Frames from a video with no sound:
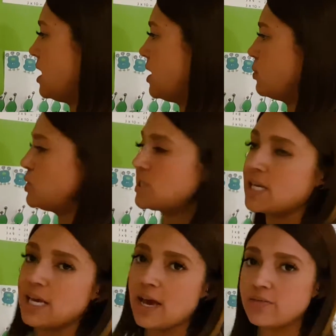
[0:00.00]
I'm just
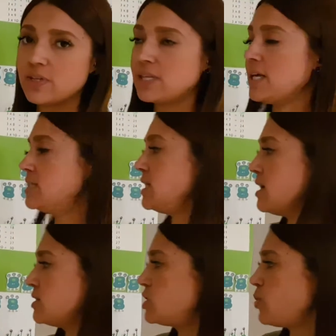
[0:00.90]
going to count the legs
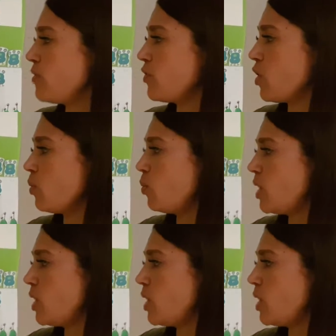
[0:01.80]
here. So we've got